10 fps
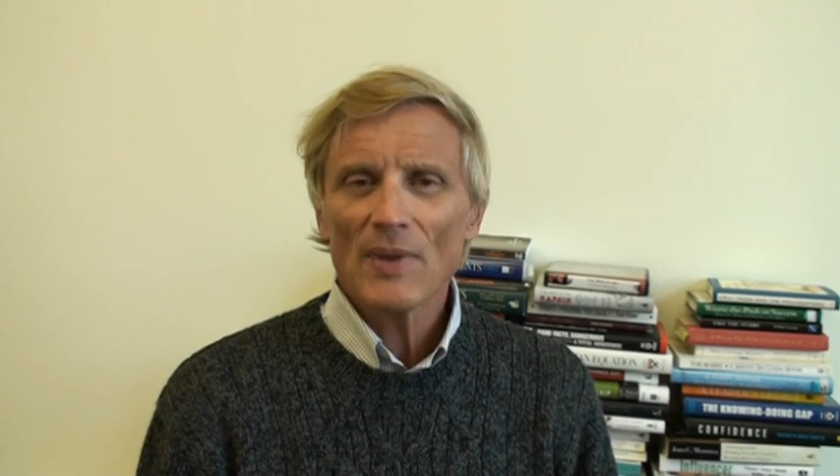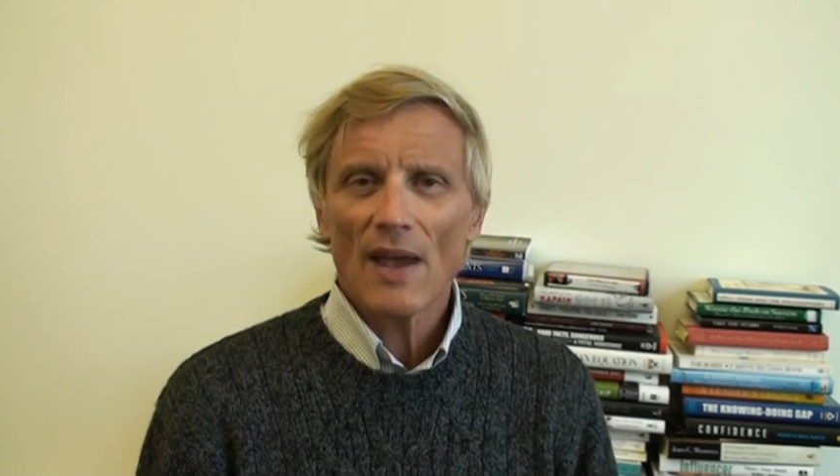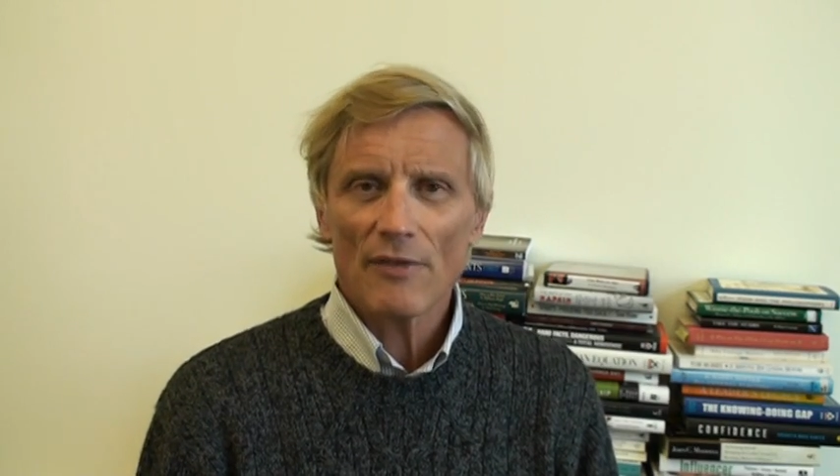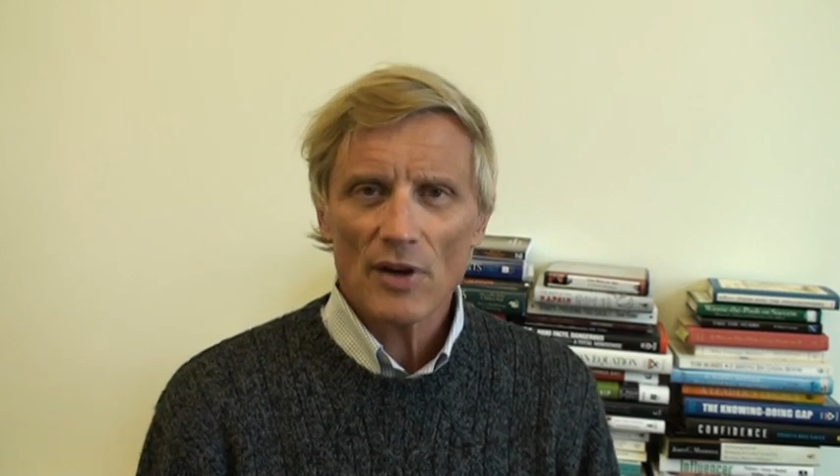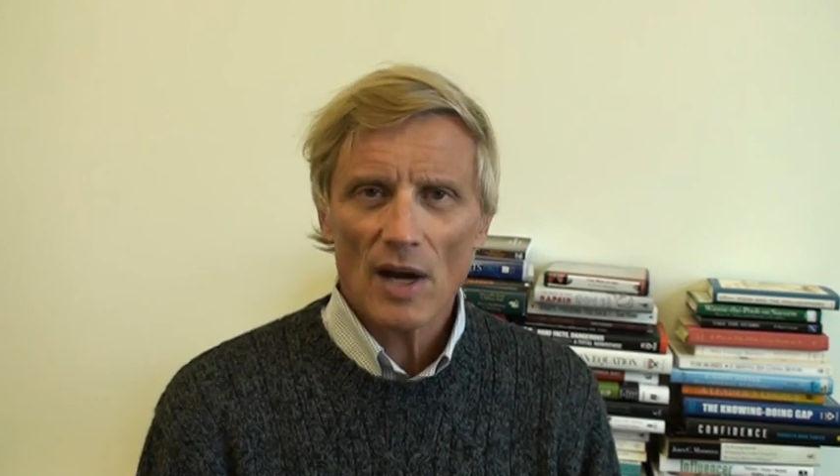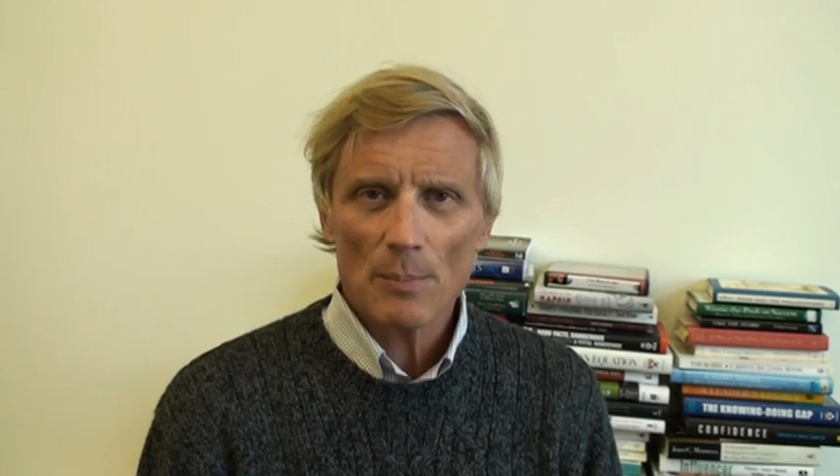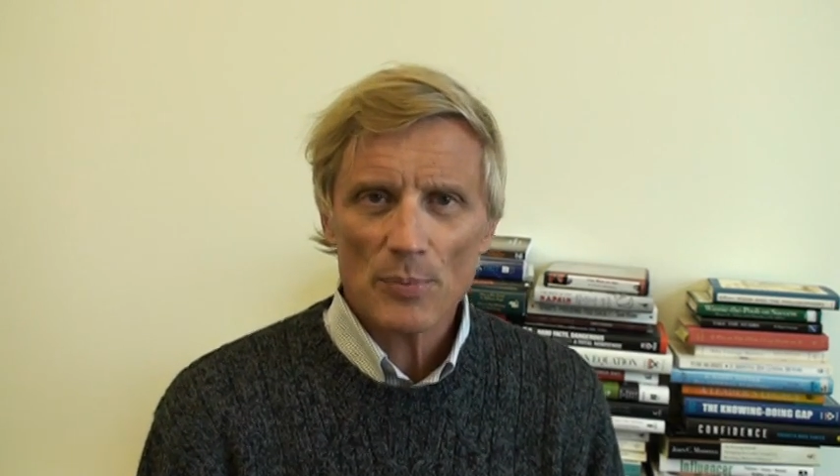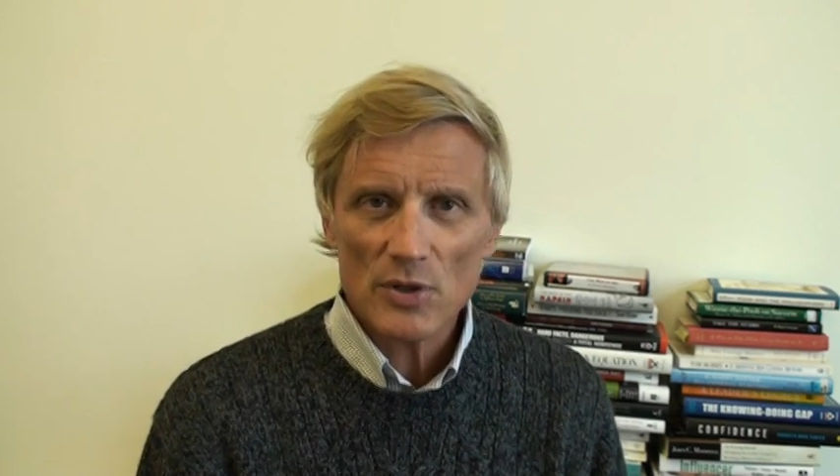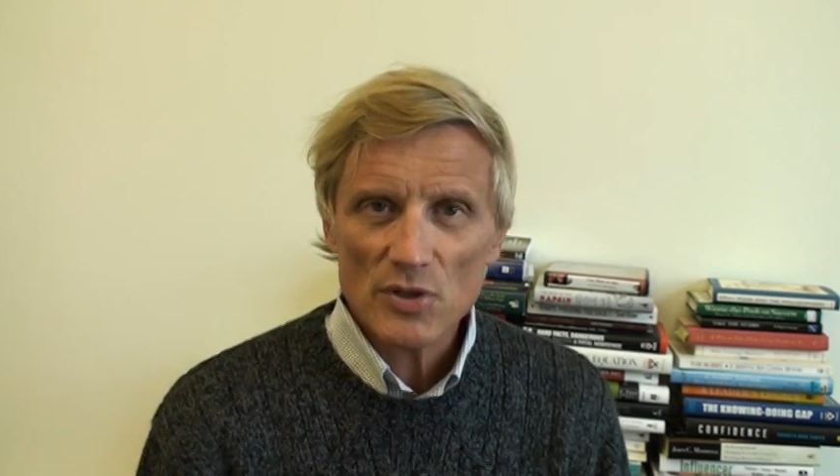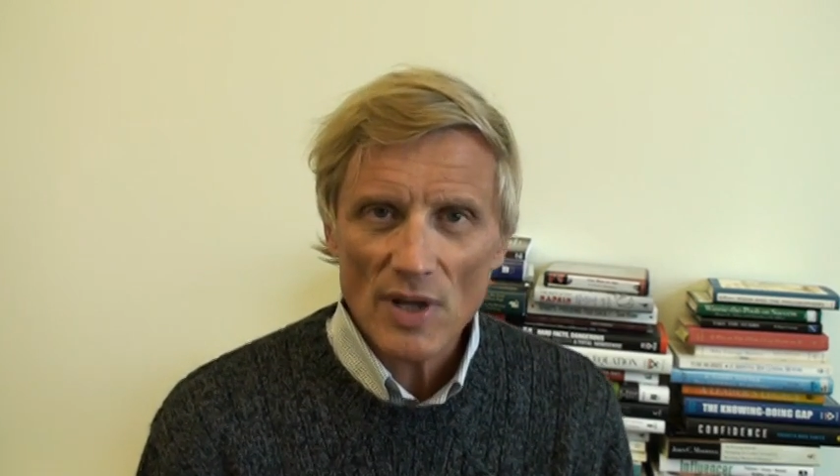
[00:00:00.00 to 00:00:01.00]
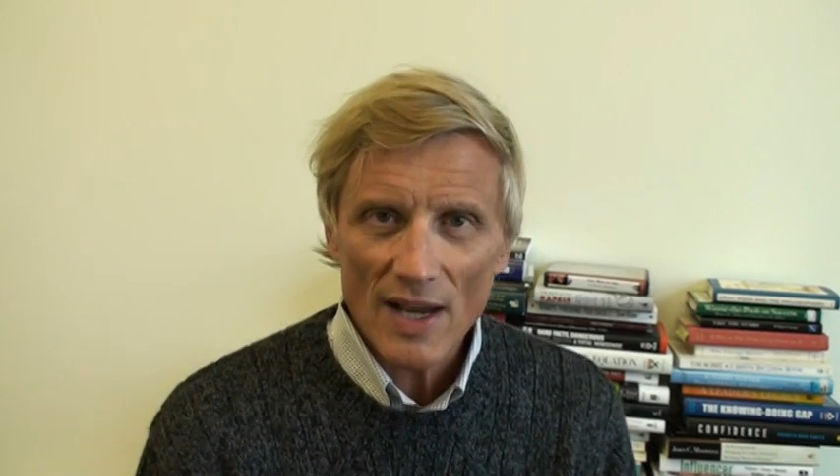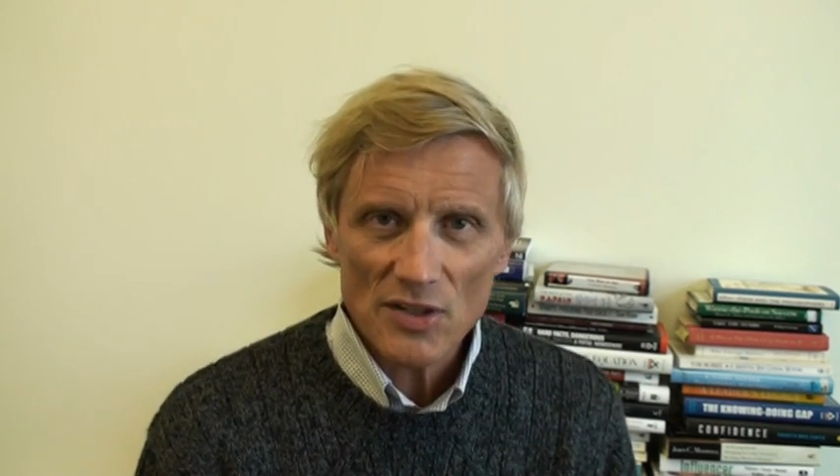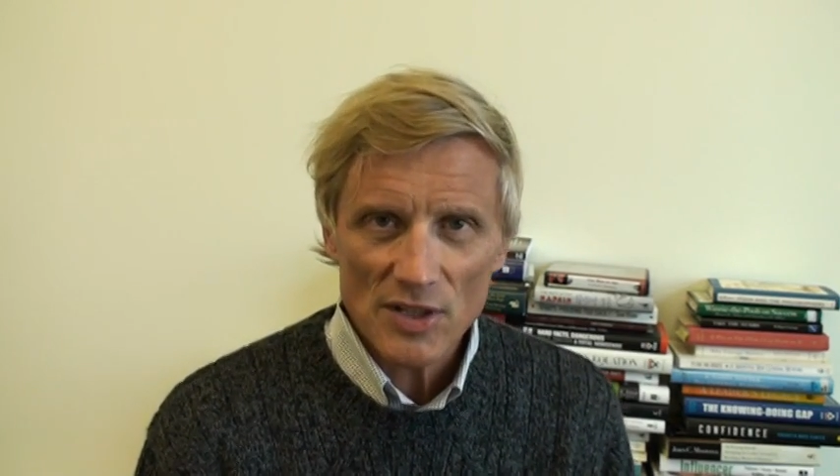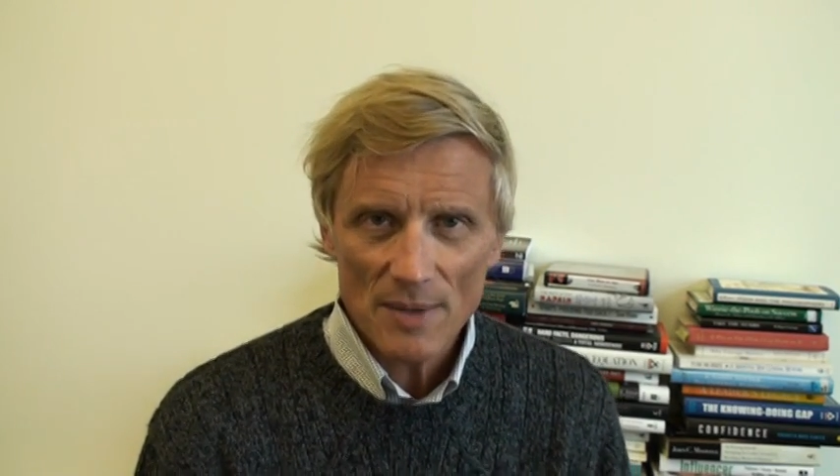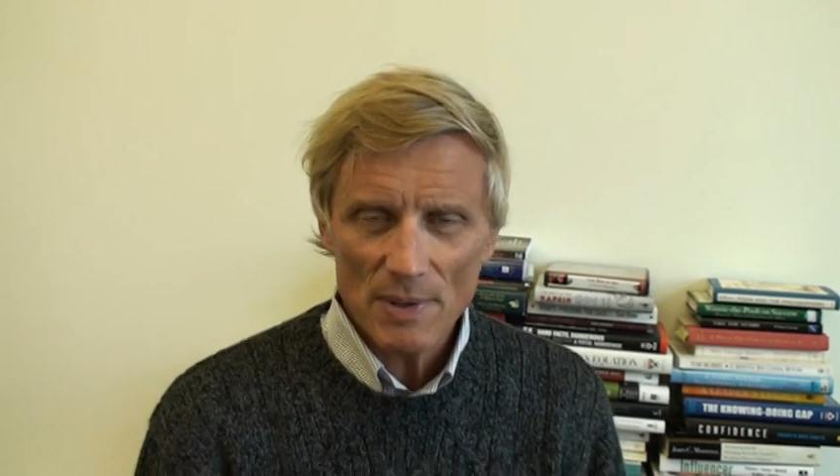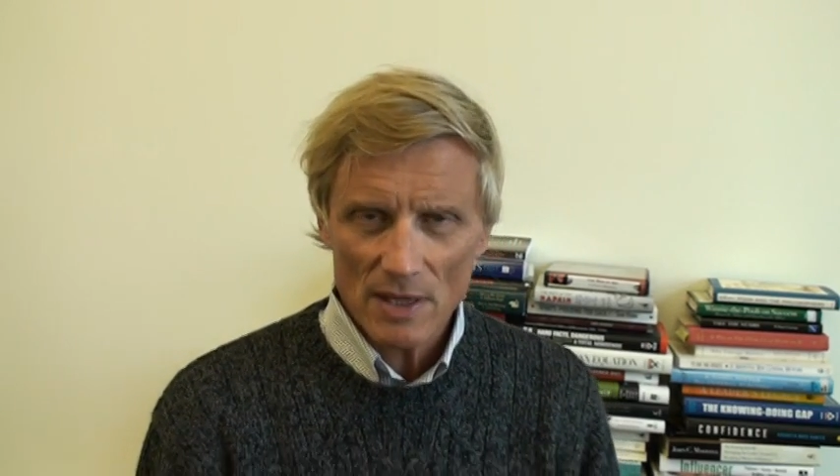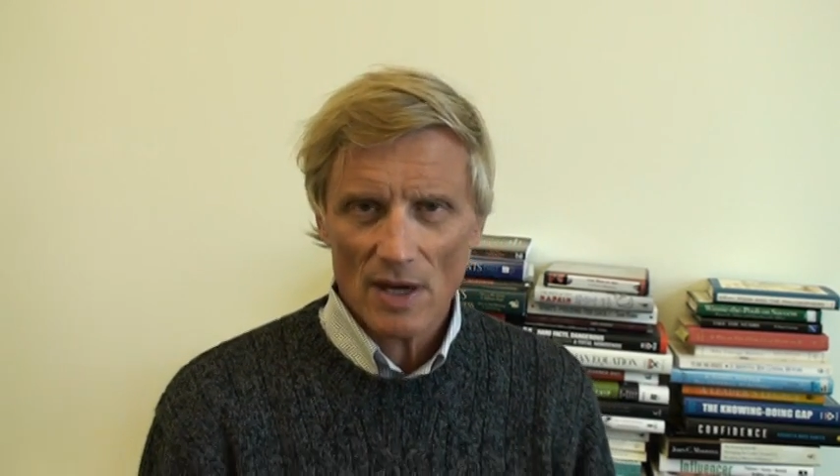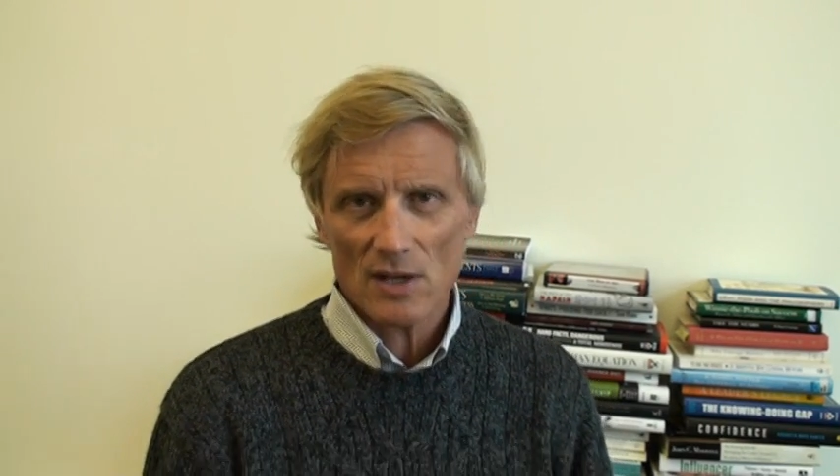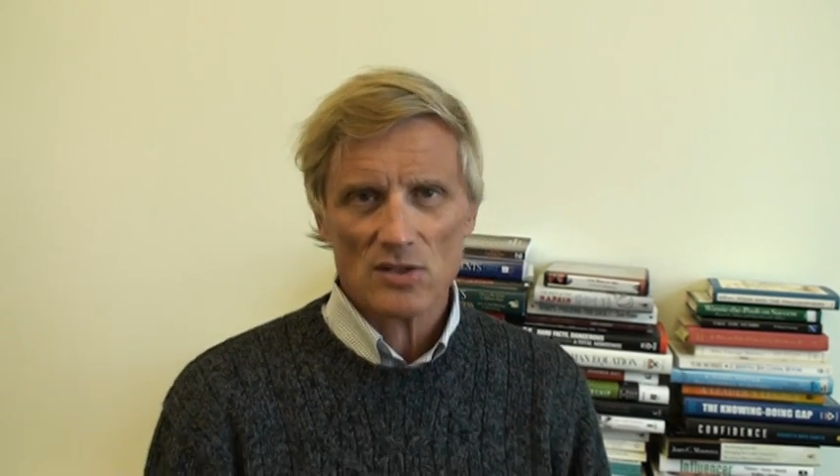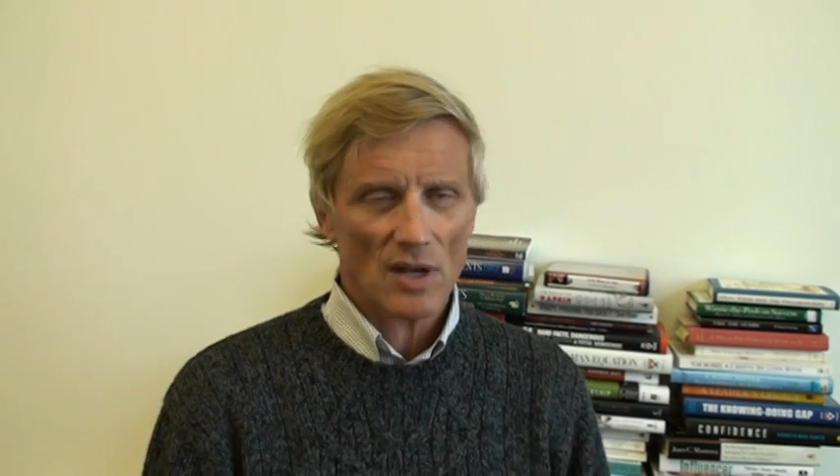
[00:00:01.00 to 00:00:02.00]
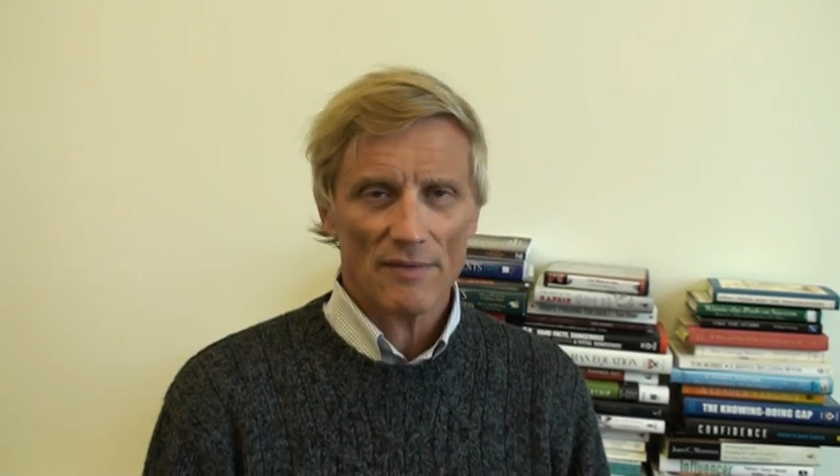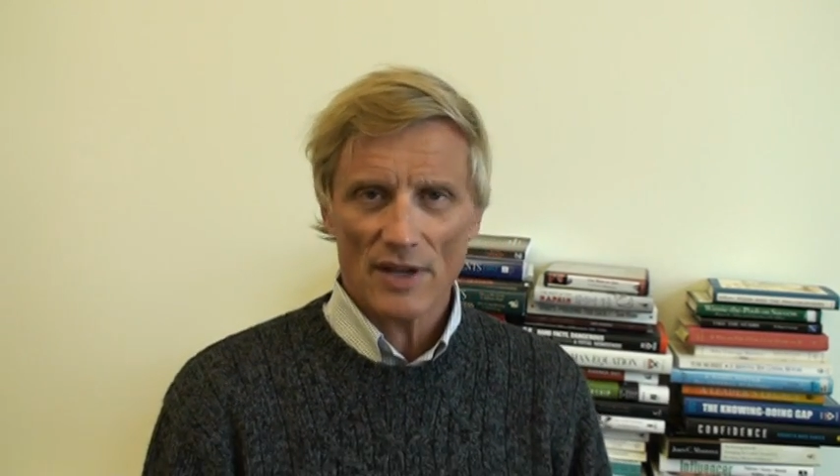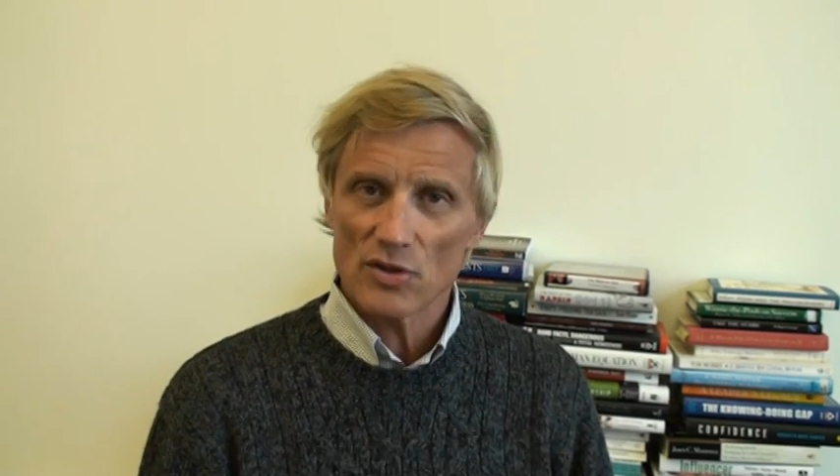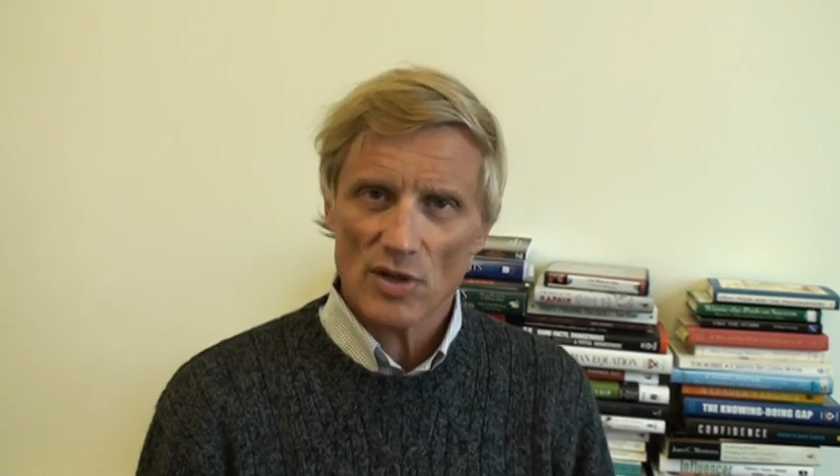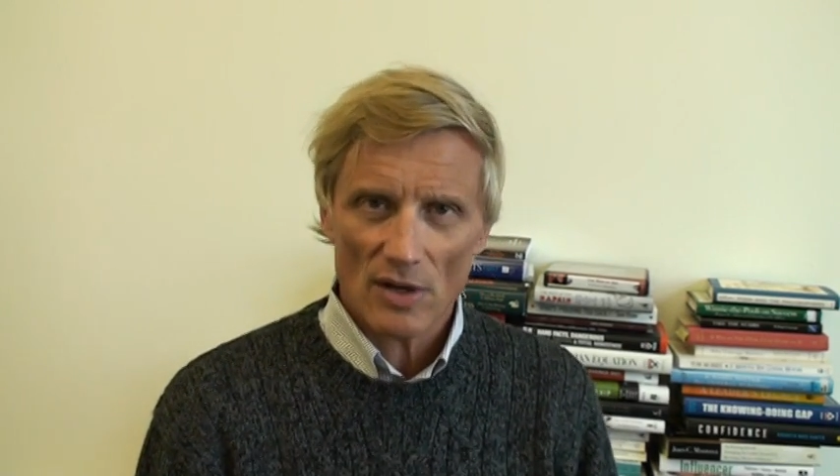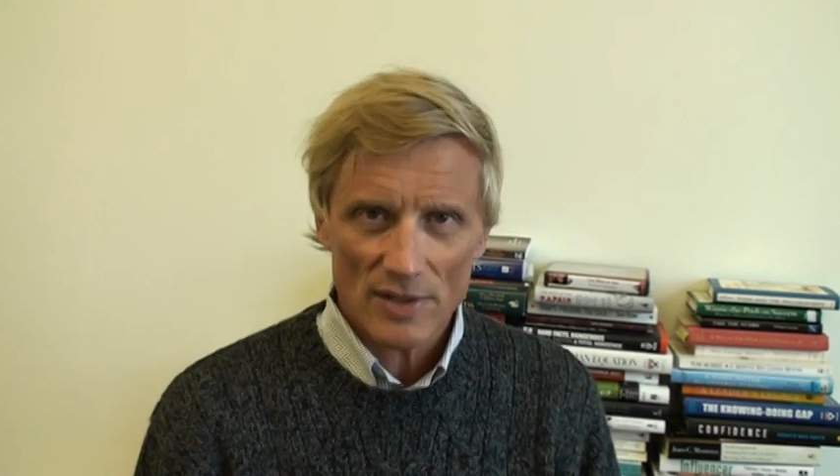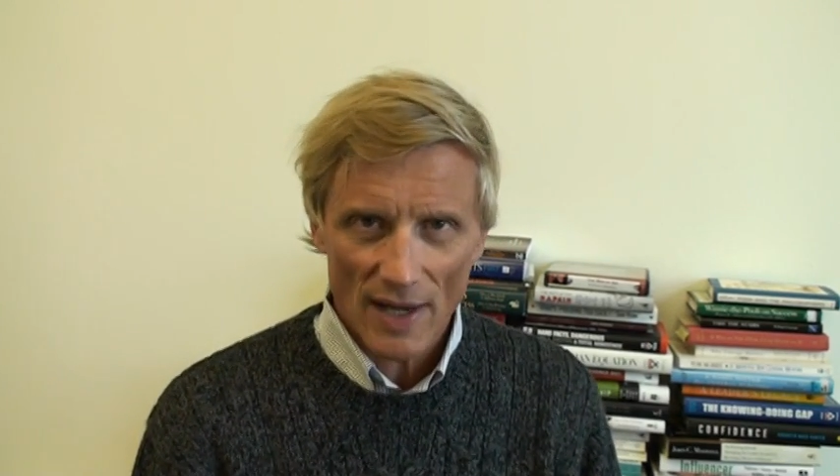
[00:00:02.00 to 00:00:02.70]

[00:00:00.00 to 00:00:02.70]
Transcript: have come precisely because of a shared